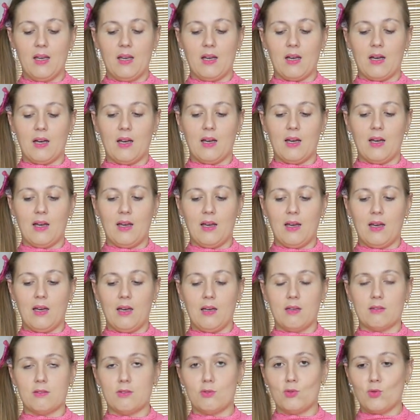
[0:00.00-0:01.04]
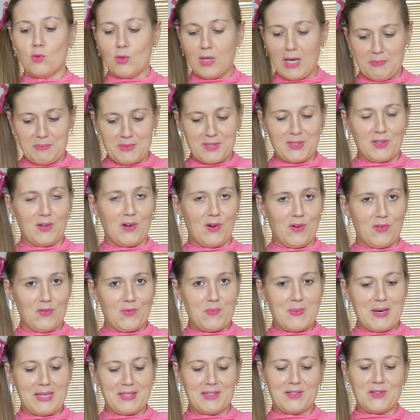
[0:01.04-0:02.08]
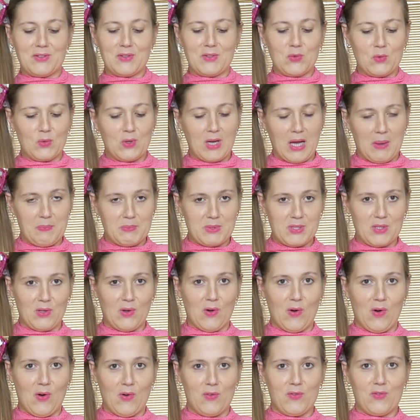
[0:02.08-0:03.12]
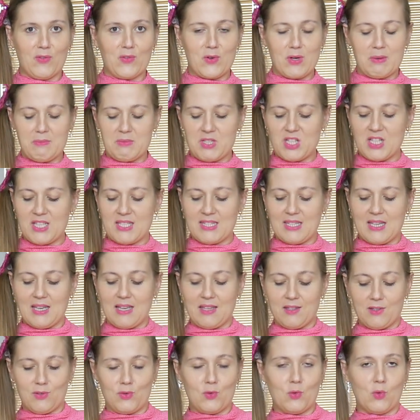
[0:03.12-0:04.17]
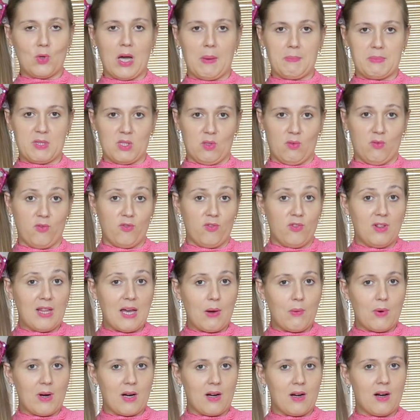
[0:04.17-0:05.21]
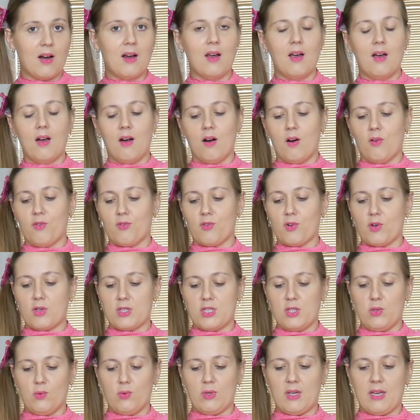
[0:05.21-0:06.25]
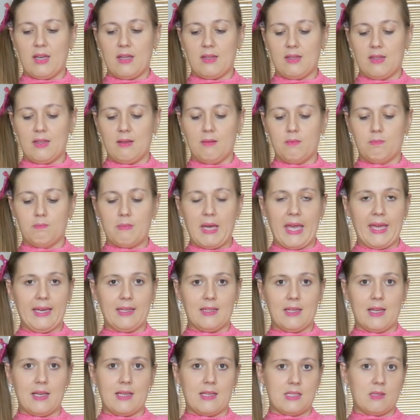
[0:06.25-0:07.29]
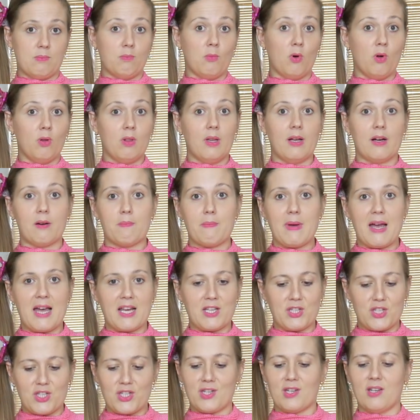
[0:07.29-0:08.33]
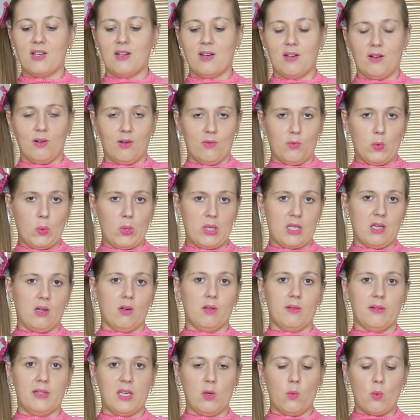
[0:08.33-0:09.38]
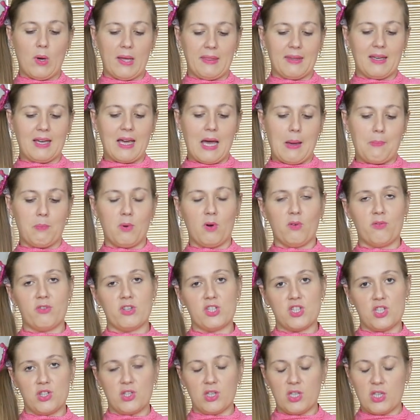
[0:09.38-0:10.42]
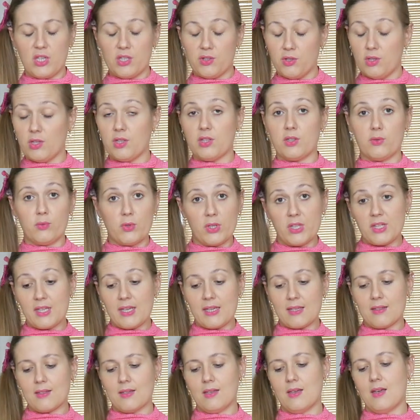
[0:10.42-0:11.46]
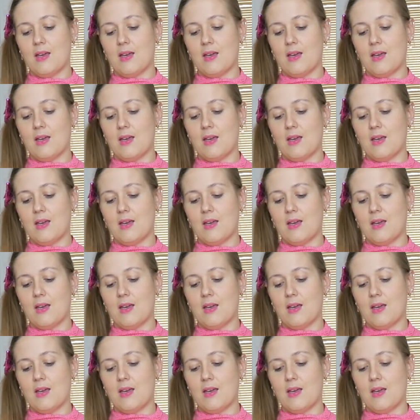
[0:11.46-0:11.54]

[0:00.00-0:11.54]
2 cups of butter, 2 cups of cream cheese and 2 cups of flour. Of course, you can make the smaller batch with only 1 cup of each ingredient.